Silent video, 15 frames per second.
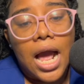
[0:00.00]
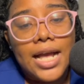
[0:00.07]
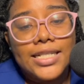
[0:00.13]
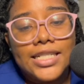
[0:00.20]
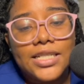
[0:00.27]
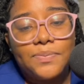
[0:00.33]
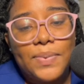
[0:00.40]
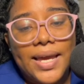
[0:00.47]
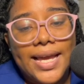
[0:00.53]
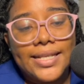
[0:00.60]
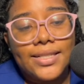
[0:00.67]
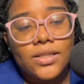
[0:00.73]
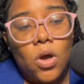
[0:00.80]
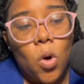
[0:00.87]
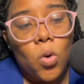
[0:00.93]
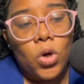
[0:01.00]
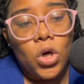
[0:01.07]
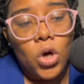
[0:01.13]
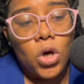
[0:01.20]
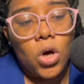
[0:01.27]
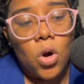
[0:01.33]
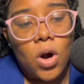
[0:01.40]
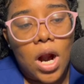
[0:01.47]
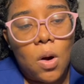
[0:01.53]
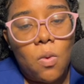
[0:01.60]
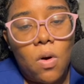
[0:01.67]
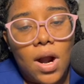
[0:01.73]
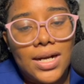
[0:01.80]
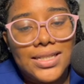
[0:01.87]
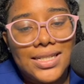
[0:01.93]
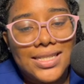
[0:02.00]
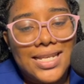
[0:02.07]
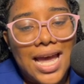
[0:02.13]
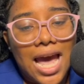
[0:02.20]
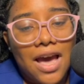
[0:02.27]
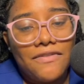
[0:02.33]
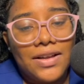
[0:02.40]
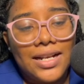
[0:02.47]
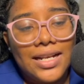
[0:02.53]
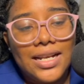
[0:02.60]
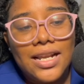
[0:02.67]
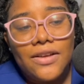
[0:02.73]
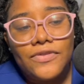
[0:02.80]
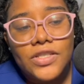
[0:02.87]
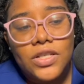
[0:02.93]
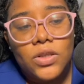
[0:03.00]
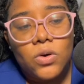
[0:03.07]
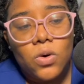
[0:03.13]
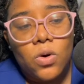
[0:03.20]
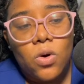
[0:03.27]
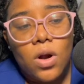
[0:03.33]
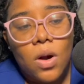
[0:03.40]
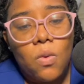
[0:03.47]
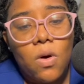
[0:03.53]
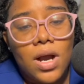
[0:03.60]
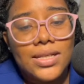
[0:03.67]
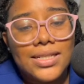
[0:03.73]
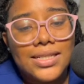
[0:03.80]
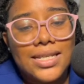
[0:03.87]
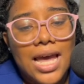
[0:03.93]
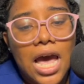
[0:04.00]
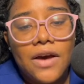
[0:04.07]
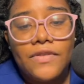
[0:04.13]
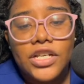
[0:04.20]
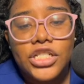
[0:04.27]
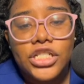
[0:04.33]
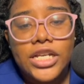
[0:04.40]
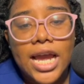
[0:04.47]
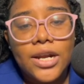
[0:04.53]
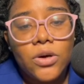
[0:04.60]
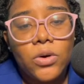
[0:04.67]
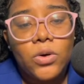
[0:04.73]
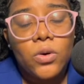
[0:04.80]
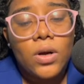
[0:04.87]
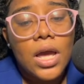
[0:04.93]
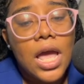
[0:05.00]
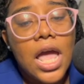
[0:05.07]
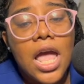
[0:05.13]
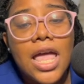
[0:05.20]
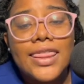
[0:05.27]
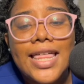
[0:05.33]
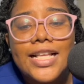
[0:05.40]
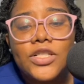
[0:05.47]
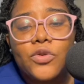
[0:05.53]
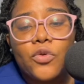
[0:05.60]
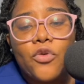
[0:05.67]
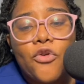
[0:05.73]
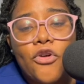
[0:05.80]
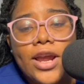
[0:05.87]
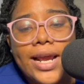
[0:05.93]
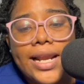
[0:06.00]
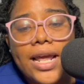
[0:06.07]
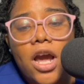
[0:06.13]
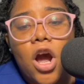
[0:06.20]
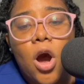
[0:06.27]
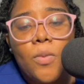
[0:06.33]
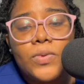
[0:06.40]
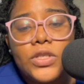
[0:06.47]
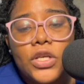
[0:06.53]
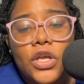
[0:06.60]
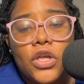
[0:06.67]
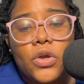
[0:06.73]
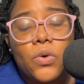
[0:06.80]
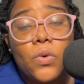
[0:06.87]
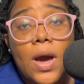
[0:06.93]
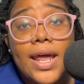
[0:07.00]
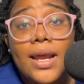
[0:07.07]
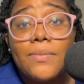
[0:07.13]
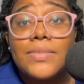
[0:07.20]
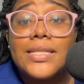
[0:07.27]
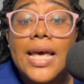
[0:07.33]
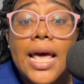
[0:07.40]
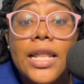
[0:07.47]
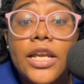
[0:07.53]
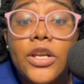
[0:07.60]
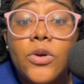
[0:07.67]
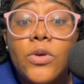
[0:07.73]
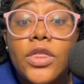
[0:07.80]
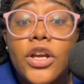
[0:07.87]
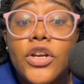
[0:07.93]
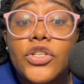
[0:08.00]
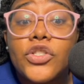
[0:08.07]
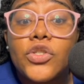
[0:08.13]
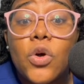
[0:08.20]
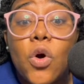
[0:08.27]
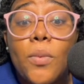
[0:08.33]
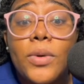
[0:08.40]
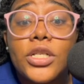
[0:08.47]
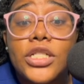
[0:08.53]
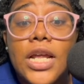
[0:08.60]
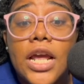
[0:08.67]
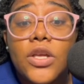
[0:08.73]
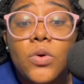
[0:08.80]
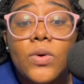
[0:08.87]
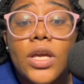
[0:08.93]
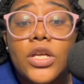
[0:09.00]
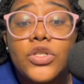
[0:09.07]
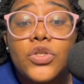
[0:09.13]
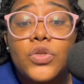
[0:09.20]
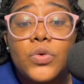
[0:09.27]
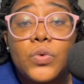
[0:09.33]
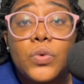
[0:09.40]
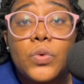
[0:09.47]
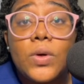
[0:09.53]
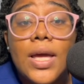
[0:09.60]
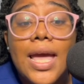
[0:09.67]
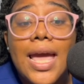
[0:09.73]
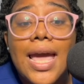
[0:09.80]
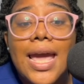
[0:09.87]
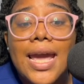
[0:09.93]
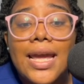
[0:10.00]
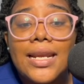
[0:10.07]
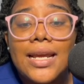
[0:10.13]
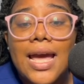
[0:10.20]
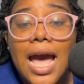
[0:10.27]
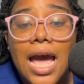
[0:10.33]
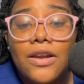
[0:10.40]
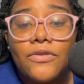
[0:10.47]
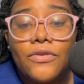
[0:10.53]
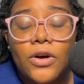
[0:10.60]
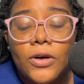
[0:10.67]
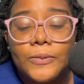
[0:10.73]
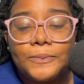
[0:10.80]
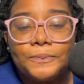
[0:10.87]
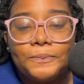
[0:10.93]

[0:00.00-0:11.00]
a spaced out look, or I want it to have a lift look, or I want it to have a shadow look. That's really up to you. And I'm telling you, there's so much that you can do in Canva,